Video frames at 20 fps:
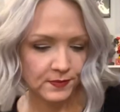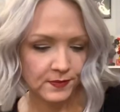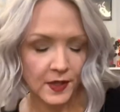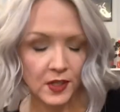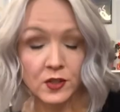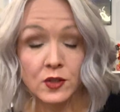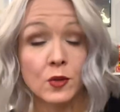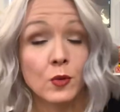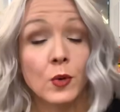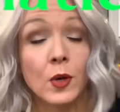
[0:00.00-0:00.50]

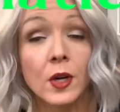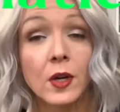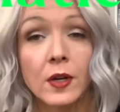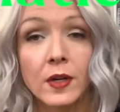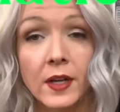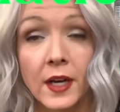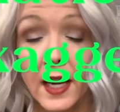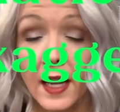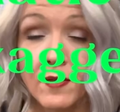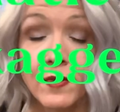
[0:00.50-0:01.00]
there's a
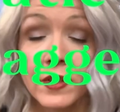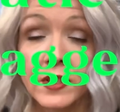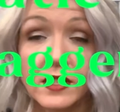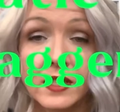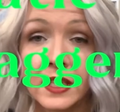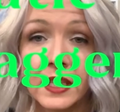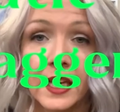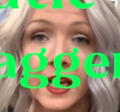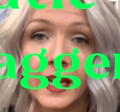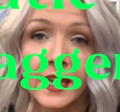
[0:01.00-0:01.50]
word and I feel
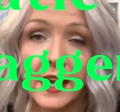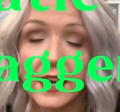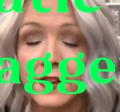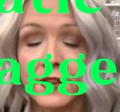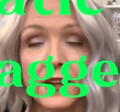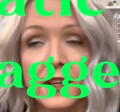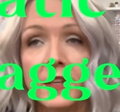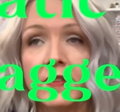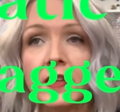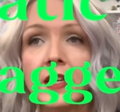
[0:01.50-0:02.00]
silly, I can't
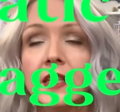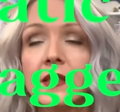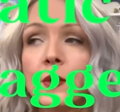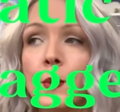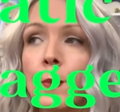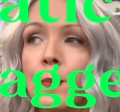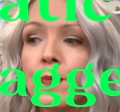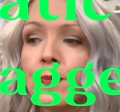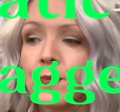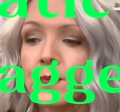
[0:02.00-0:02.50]
think of it.
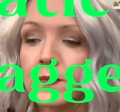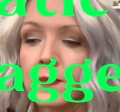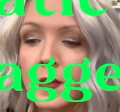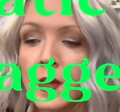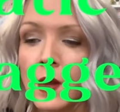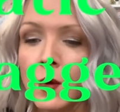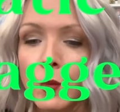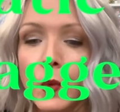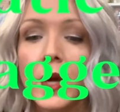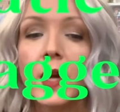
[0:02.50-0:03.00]

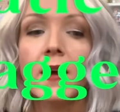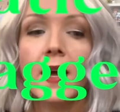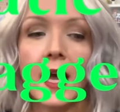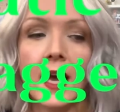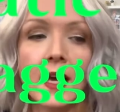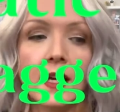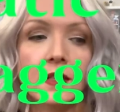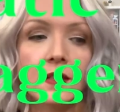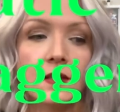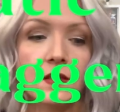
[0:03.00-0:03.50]

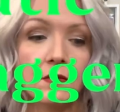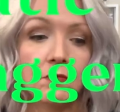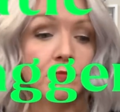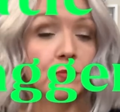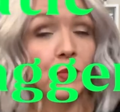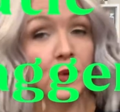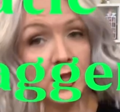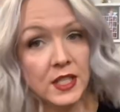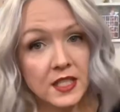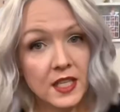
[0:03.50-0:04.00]
Whereas
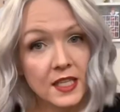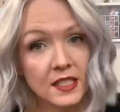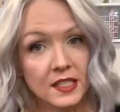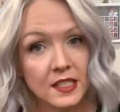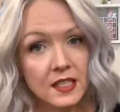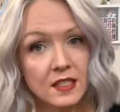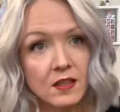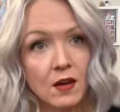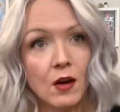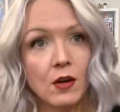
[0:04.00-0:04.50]

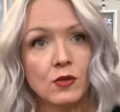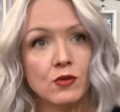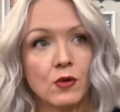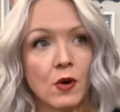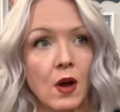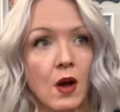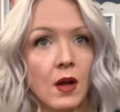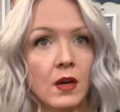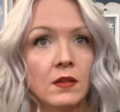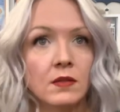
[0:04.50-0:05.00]
princesses are
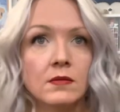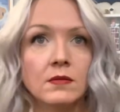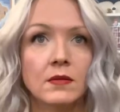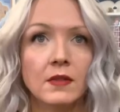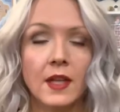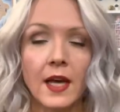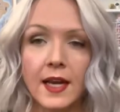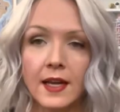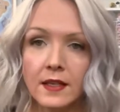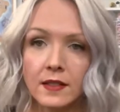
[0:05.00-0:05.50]
drawn
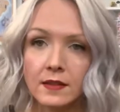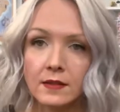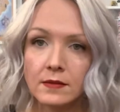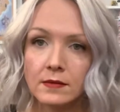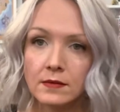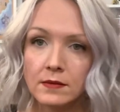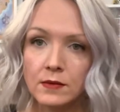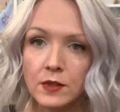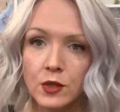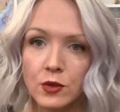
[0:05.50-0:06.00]
like
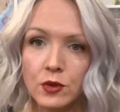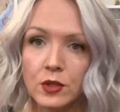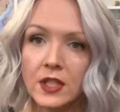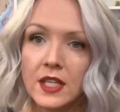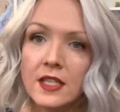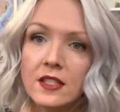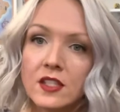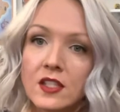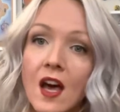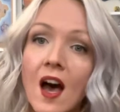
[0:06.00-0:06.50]

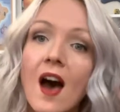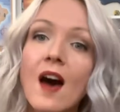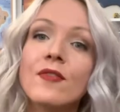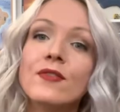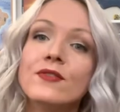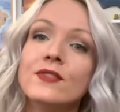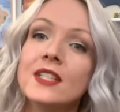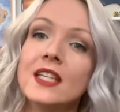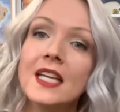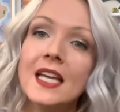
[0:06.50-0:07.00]
usually soft
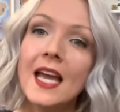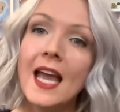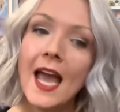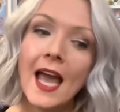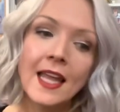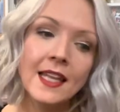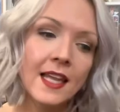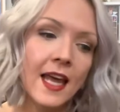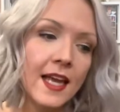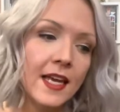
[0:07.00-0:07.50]

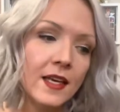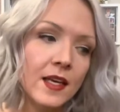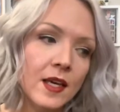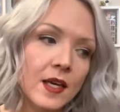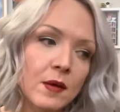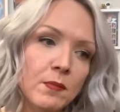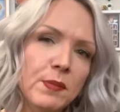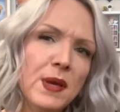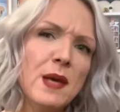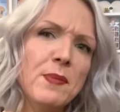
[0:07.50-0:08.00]
and like
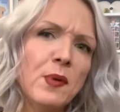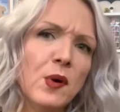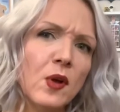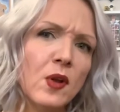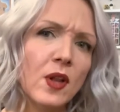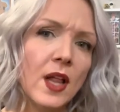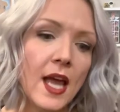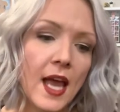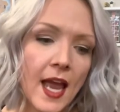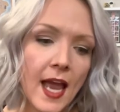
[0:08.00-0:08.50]

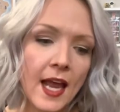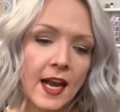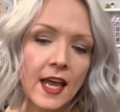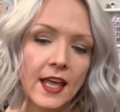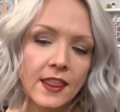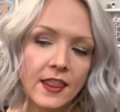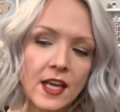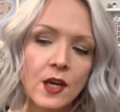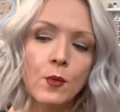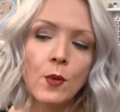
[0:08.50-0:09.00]
people. And I
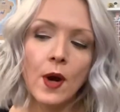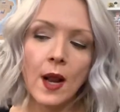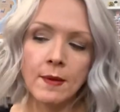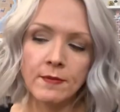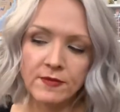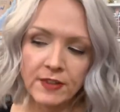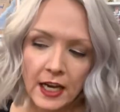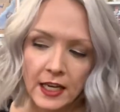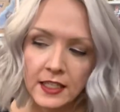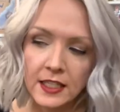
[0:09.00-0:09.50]
think what
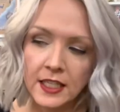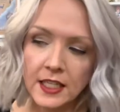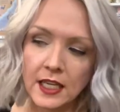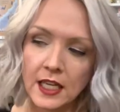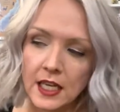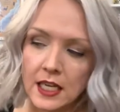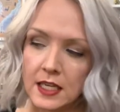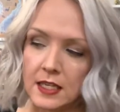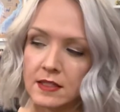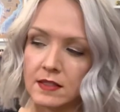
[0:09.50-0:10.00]
I'm finding
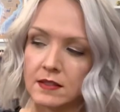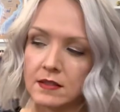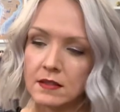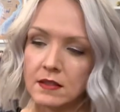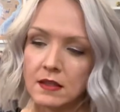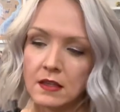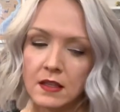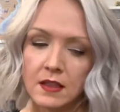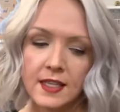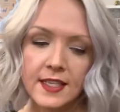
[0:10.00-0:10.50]
is
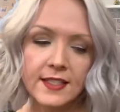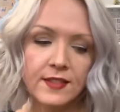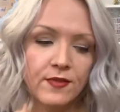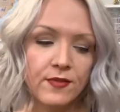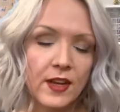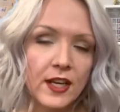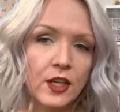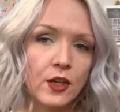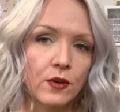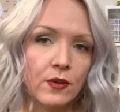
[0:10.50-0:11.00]
these
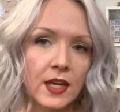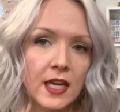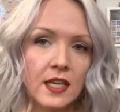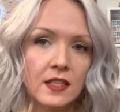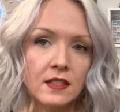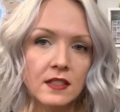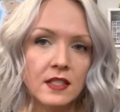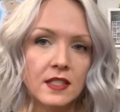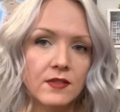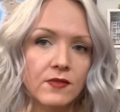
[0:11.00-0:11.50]

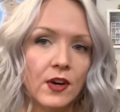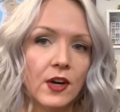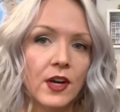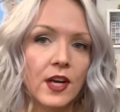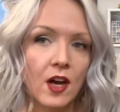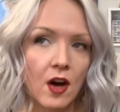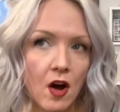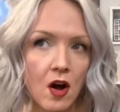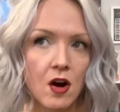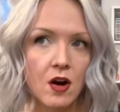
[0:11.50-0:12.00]
figurines, it's
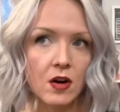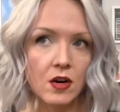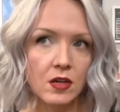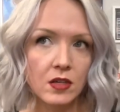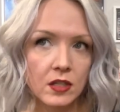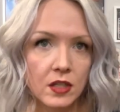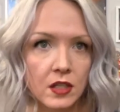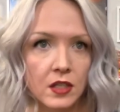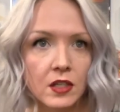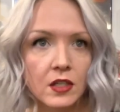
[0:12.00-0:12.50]
very
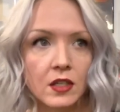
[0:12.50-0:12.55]
hard